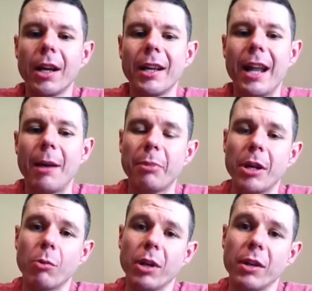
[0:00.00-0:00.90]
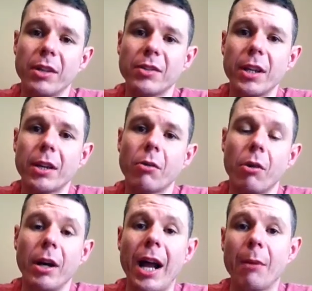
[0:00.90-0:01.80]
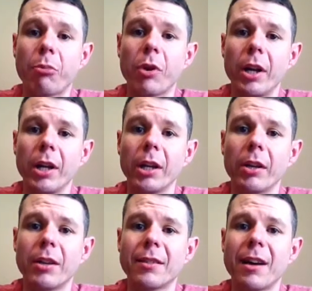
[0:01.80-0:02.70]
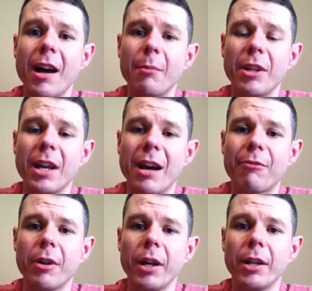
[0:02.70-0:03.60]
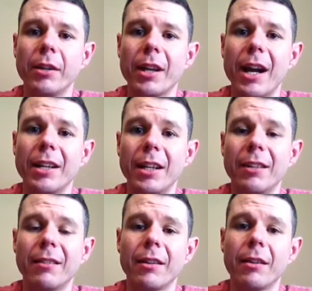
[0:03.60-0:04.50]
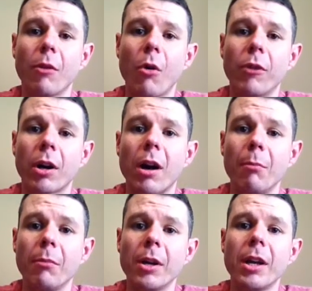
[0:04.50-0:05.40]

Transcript: not being realistic or not putting the time and the effort in that I need to overcome